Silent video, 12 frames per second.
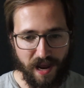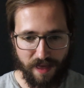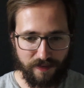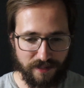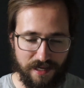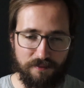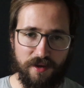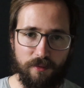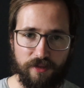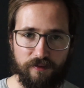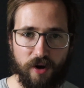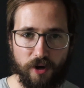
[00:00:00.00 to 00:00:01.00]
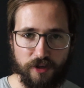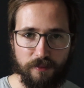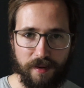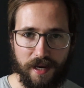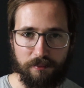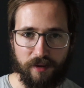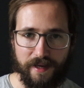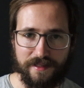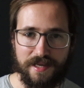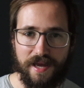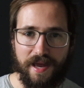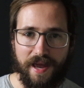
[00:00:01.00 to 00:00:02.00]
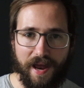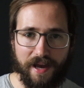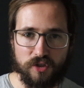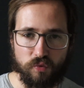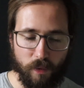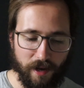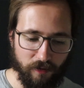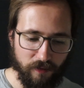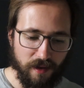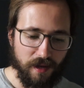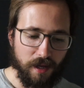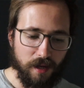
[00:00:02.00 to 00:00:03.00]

And then same thing with the volume pay plans as well.